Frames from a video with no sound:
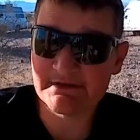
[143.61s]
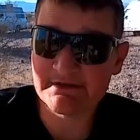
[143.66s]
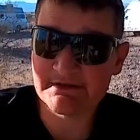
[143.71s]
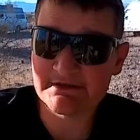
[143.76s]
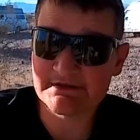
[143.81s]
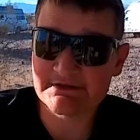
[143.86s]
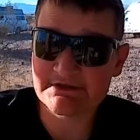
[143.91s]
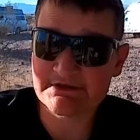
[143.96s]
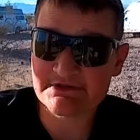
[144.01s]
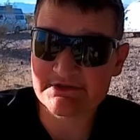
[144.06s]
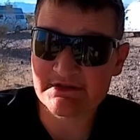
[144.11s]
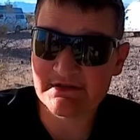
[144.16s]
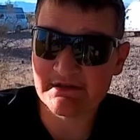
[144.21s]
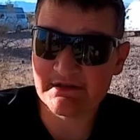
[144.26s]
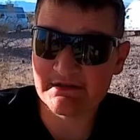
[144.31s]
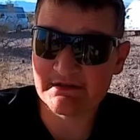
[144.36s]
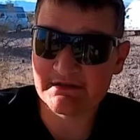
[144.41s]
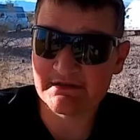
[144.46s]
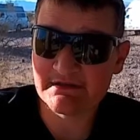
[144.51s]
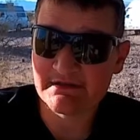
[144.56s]

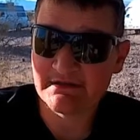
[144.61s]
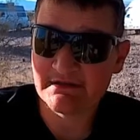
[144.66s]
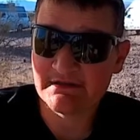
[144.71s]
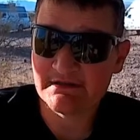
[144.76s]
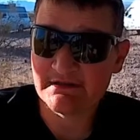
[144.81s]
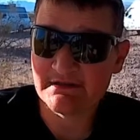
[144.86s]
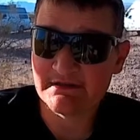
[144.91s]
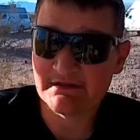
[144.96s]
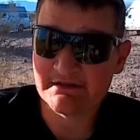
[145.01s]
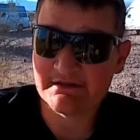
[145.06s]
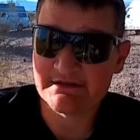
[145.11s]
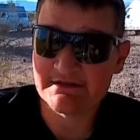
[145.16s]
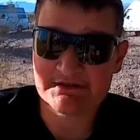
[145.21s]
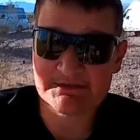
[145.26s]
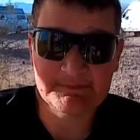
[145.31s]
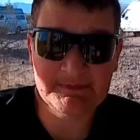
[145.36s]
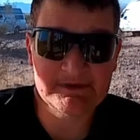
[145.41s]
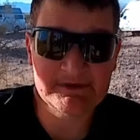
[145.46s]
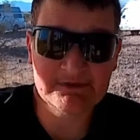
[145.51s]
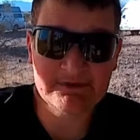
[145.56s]
it's
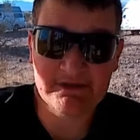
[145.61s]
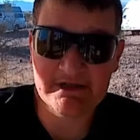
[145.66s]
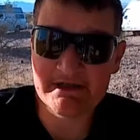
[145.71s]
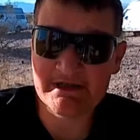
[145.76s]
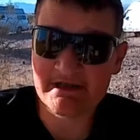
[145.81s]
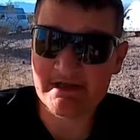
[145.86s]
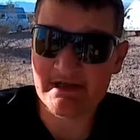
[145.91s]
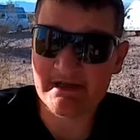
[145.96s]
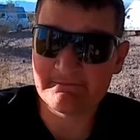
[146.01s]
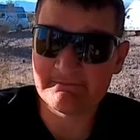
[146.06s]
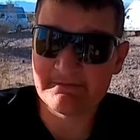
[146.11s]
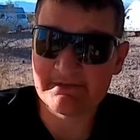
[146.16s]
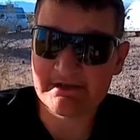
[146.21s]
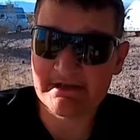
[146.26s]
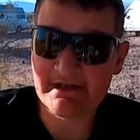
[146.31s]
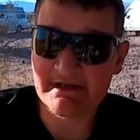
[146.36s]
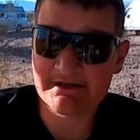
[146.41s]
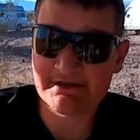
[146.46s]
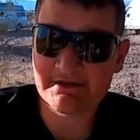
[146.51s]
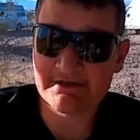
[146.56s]
been great. I've been
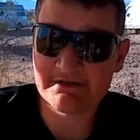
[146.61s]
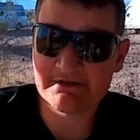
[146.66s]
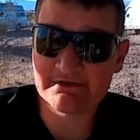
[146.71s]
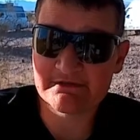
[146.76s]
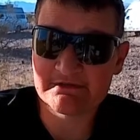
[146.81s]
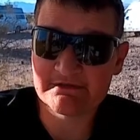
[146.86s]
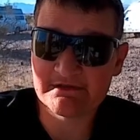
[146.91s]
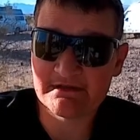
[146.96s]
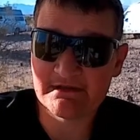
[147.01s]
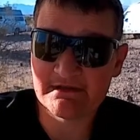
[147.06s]
out here.